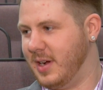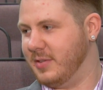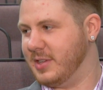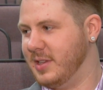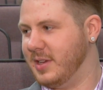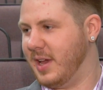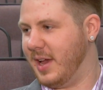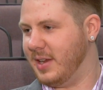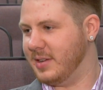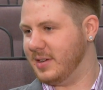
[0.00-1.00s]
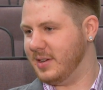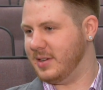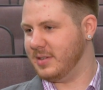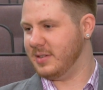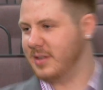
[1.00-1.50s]
obviously, and
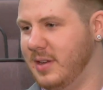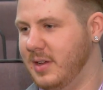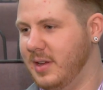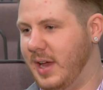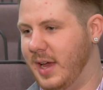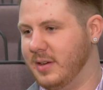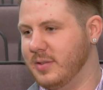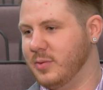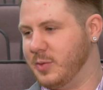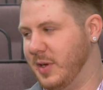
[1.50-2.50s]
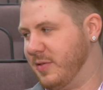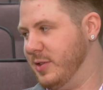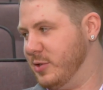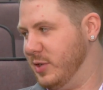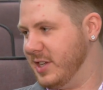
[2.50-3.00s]
uh, and respect for
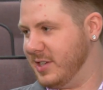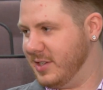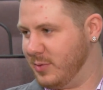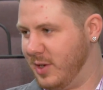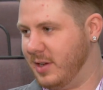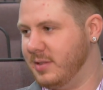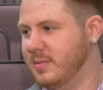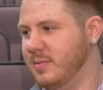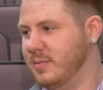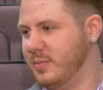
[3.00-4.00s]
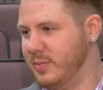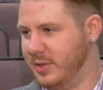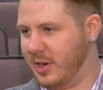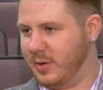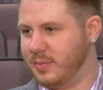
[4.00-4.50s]
the tradition as well.
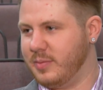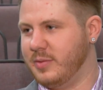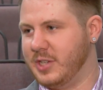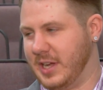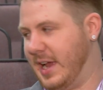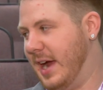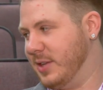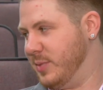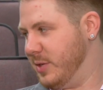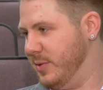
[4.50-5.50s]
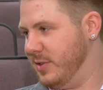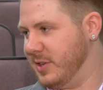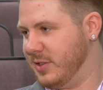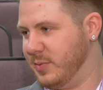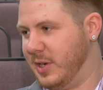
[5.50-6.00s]
You know, checking out as much
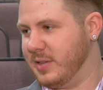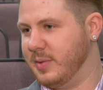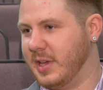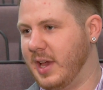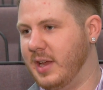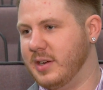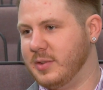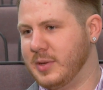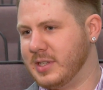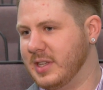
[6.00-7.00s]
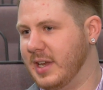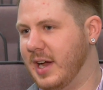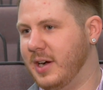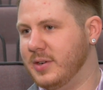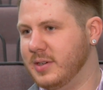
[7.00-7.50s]
music as you possibly can, and especially
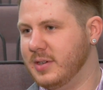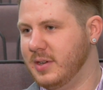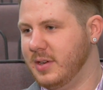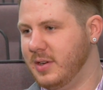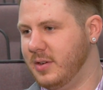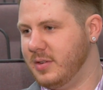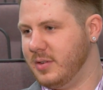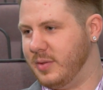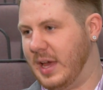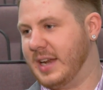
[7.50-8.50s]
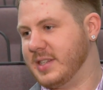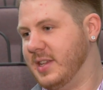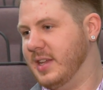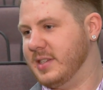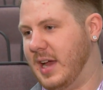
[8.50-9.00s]
now, that
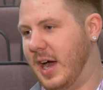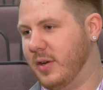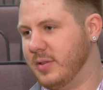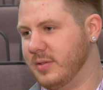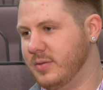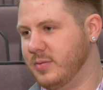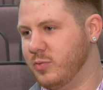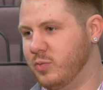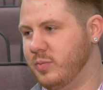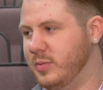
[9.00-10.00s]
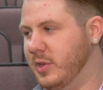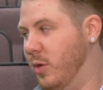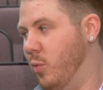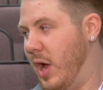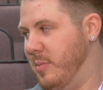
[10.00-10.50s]
extends out, you know,
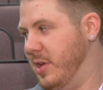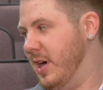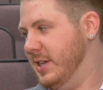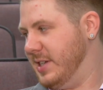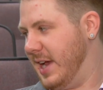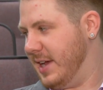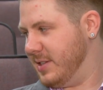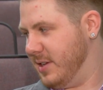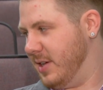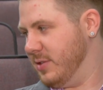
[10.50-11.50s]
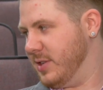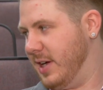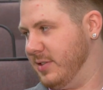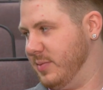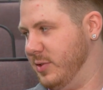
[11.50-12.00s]
way beyond jazz to other
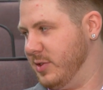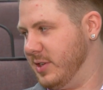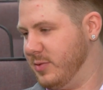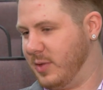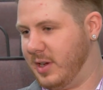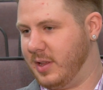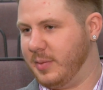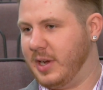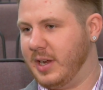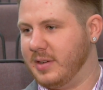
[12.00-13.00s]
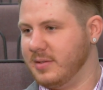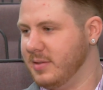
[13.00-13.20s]
styles of music as well. I mean, I,